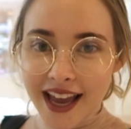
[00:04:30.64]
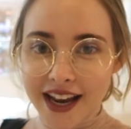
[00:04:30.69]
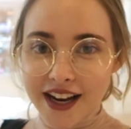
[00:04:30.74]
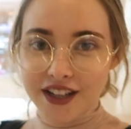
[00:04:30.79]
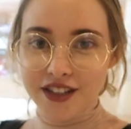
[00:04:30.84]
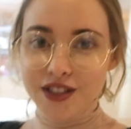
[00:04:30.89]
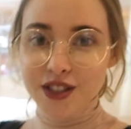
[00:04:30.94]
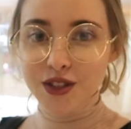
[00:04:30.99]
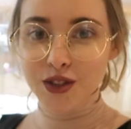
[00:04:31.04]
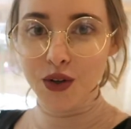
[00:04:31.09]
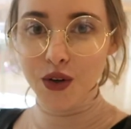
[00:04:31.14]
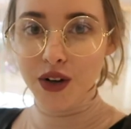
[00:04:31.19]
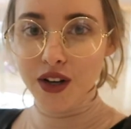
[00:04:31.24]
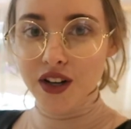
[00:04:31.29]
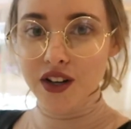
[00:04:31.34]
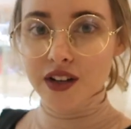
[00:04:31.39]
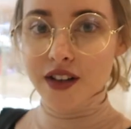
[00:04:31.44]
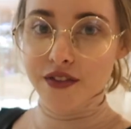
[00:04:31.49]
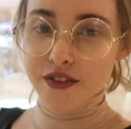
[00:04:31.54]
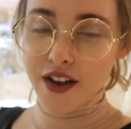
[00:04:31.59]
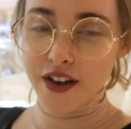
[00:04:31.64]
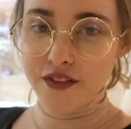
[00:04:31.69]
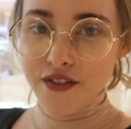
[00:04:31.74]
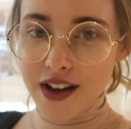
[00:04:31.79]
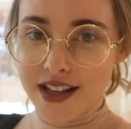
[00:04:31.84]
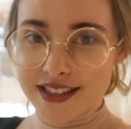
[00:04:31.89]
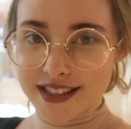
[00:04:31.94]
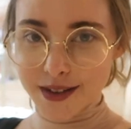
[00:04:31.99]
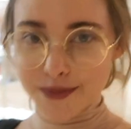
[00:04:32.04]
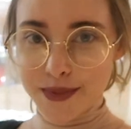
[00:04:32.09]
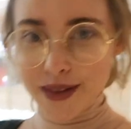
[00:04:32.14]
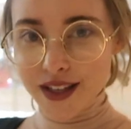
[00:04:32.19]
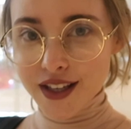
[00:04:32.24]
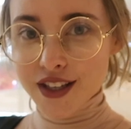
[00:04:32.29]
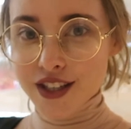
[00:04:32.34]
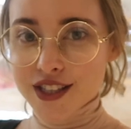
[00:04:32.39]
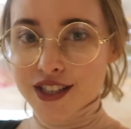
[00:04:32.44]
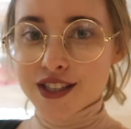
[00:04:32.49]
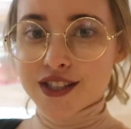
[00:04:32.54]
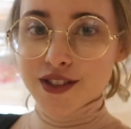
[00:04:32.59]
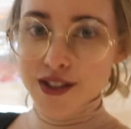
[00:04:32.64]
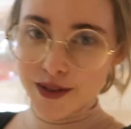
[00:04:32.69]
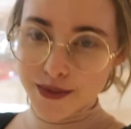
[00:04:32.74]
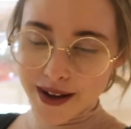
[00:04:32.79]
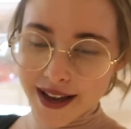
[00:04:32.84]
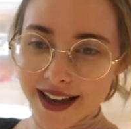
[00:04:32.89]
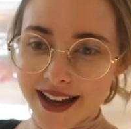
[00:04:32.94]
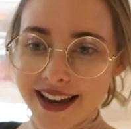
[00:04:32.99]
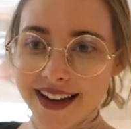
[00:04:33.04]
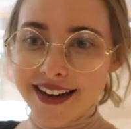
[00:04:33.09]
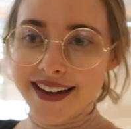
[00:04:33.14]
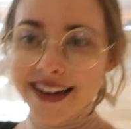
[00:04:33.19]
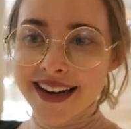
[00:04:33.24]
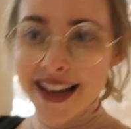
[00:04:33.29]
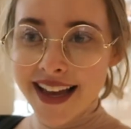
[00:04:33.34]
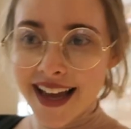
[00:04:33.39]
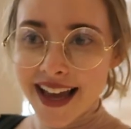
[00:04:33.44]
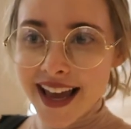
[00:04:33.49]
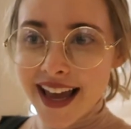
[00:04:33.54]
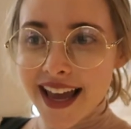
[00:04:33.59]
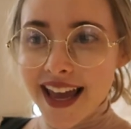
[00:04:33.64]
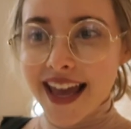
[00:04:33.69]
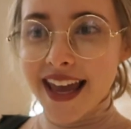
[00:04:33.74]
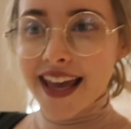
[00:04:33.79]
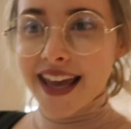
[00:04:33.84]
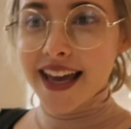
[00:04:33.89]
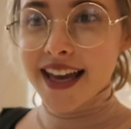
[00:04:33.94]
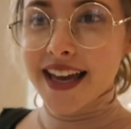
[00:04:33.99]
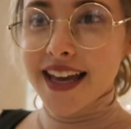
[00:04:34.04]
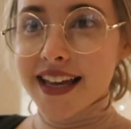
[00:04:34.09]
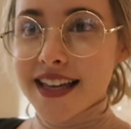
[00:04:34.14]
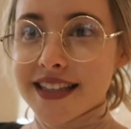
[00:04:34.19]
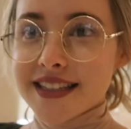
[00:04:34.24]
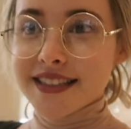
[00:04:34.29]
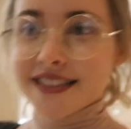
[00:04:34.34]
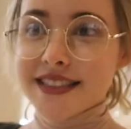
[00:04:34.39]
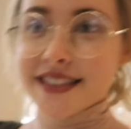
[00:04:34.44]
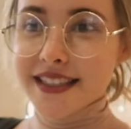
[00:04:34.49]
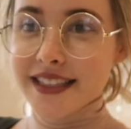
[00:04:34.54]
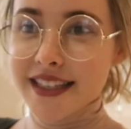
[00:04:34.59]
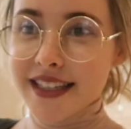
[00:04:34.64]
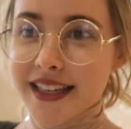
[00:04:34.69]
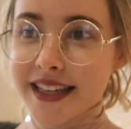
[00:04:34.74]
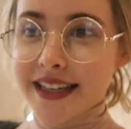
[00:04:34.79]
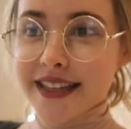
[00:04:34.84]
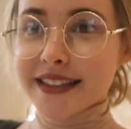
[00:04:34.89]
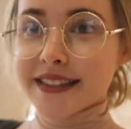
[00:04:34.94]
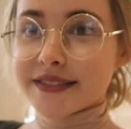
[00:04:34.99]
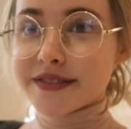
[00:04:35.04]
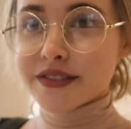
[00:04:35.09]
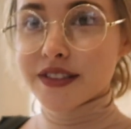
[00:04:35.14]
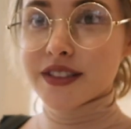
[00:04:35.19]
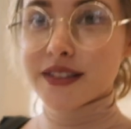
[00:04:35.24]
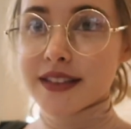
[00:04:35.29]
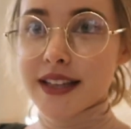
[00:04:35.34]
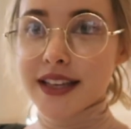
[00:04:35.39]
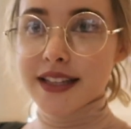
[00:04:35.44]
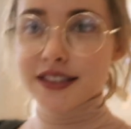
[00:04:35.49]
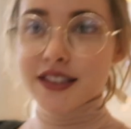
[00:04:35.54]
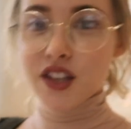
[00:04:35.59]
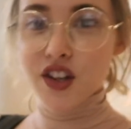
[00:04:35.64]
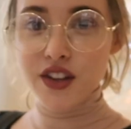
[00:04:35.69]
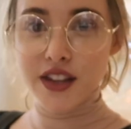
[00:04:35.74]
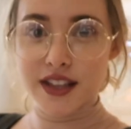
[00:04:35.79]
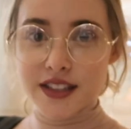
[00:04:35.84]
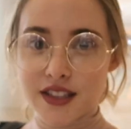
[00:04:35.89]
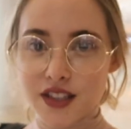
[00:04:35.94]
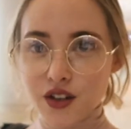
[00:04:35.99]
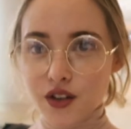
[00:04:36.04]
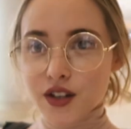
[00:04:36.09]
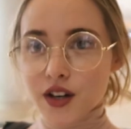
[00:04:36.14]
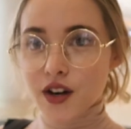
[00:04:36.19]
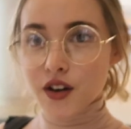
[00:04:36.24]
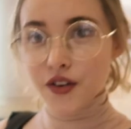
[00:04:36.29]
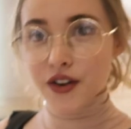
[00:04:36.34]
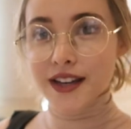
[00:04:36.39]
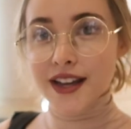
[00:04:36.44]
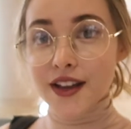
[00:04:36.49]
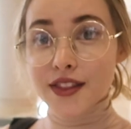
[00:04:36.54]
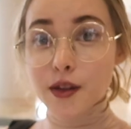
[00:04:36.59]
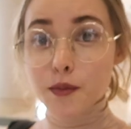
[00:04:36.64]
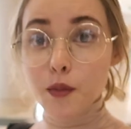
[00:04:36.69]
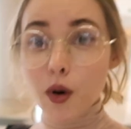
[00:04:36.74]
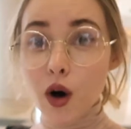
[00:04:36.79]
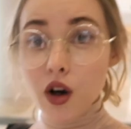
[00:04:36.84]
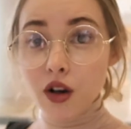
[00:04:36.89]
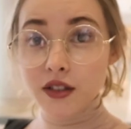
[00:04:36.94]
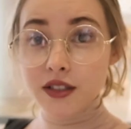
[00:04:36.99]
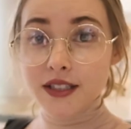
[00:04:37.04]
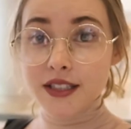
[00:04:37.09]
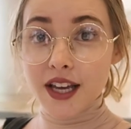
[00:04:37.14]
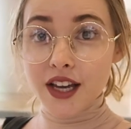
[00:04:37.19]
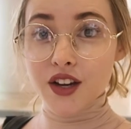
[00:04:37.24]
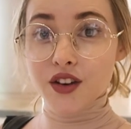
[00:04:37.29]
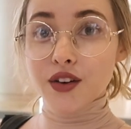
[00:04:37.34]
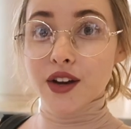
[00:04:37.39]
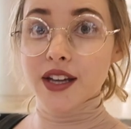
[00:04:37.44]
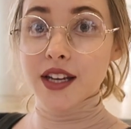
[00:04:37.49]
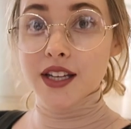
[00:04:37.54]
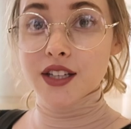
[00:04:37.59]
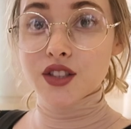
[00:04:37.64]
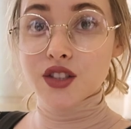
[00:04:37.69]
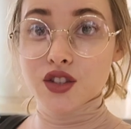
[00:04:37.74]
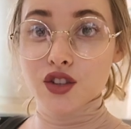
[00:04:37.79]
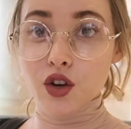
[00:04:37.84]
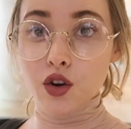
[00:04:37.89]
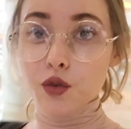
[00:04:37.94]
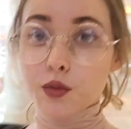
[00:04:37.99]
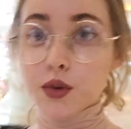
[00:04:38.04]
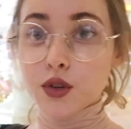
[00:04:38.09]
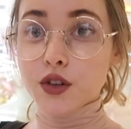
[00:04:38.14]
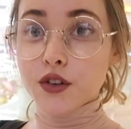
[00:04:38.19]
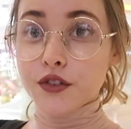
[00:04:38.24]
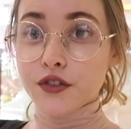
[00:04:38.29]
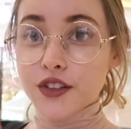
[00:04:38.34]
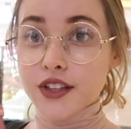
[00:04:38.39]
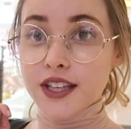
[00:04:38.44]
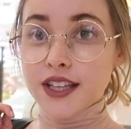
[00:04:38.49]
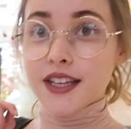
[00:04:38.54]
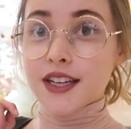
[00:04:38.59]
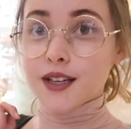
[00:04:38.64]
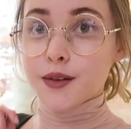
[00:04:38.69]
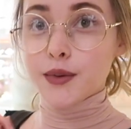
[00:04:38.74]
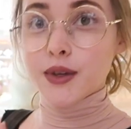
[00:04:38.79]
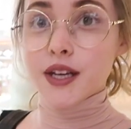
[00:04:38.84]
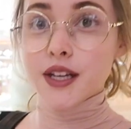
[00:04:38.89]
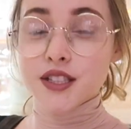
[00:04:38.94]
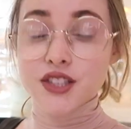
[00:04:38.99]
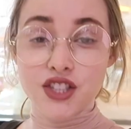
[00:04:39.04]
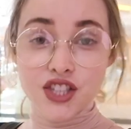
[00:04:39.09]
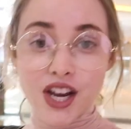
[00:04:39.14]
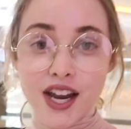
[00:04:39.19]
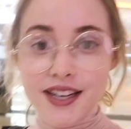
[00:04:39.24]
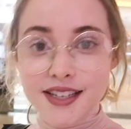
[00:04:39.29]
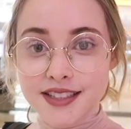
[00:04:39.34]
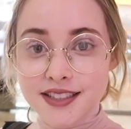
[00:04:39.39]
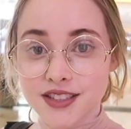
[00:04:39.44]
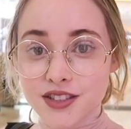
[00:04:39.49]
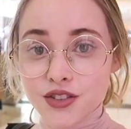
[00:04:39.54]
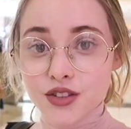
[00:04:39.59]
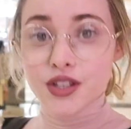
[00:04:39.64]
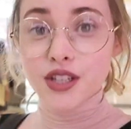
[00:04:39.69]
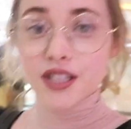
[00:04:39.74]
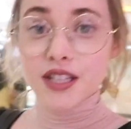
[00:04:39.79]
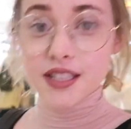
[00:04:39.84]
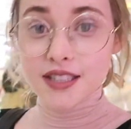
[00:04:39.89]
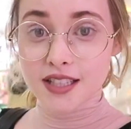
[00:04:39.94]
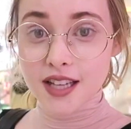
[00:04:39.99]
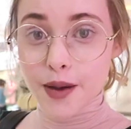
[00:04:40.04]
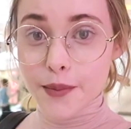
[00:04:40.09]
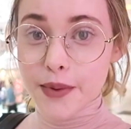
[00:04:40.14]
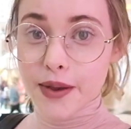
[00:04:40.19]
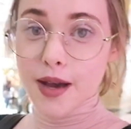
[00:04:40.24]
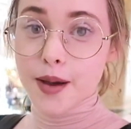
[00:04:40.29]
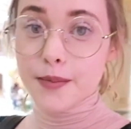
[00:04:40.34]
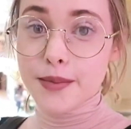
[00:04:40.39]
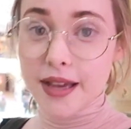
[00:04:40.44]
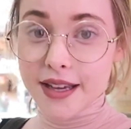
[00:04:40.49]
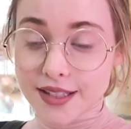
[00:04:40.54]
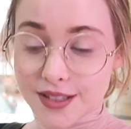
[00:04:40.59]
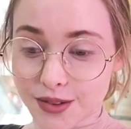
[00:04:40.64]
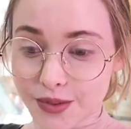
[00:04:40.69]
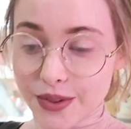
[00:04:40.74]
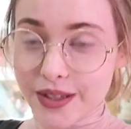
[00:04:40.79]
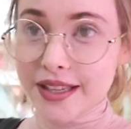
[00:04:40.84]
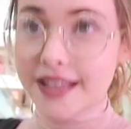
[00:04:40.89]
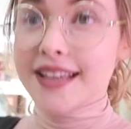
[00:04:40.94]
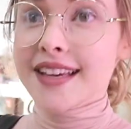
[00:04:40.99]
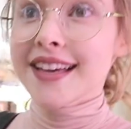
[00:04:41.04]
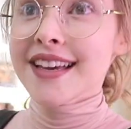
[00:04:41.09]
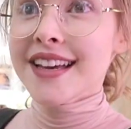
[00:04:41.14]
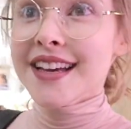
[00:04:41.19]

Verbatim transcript: hair tutorial if I find something good to do to my hair. And yeah. That's all that's going on right now. The mall's decorated so beautifully here because Chinese New Year is coming up next week.